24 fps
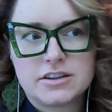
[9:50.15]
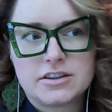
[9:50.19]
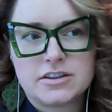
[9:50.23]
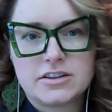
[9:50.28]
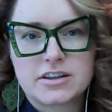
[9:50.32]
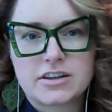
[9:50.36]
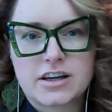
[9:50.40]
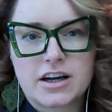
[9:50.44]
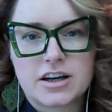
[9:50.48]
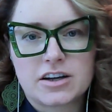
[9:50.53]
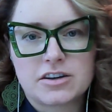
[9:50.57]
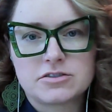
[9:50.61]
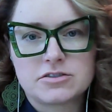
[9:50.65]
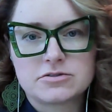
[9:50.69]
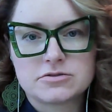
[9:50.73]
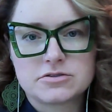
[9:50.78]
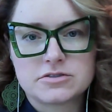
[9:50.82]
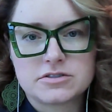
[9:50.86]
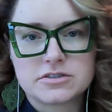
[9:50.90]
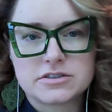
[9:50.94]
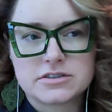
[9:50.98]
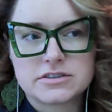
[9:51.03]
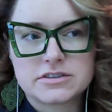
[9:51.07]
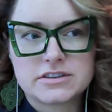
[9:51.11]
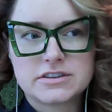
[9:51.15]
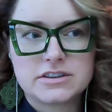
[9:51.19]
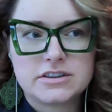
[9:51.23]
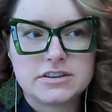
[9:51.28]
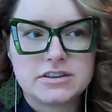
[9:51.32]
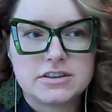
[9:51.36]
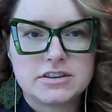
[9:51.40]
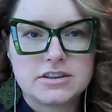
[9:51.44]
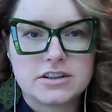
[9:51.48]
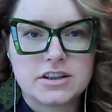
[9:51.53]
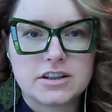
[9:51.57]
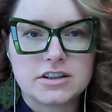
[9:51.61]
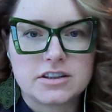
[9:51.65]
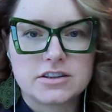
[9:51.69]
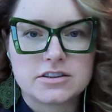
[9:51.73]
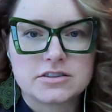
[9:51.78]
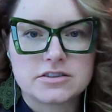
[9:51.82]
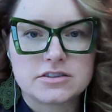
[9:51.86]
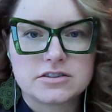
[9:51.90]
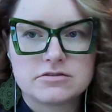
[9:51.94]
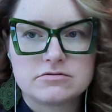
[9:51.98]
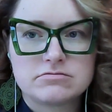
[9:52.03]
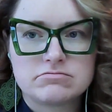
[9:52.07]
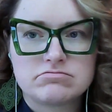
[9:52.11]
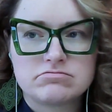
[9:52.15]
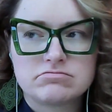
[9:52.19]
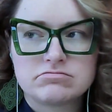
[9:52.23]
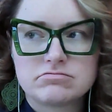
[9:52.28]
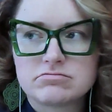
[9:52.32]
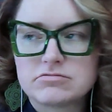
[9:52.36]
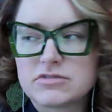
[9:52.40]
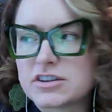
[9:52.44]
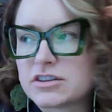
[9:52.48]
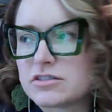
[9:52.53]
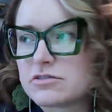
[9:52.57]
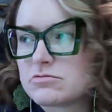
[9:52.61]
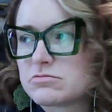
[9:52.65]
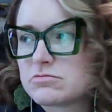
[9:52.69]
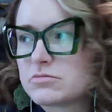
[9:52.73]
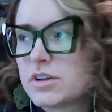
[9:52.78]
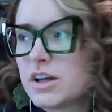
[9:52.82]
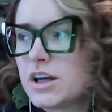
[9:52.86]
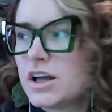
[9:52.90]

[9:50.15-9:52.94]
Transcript: You can't go to the sea, and I don't know.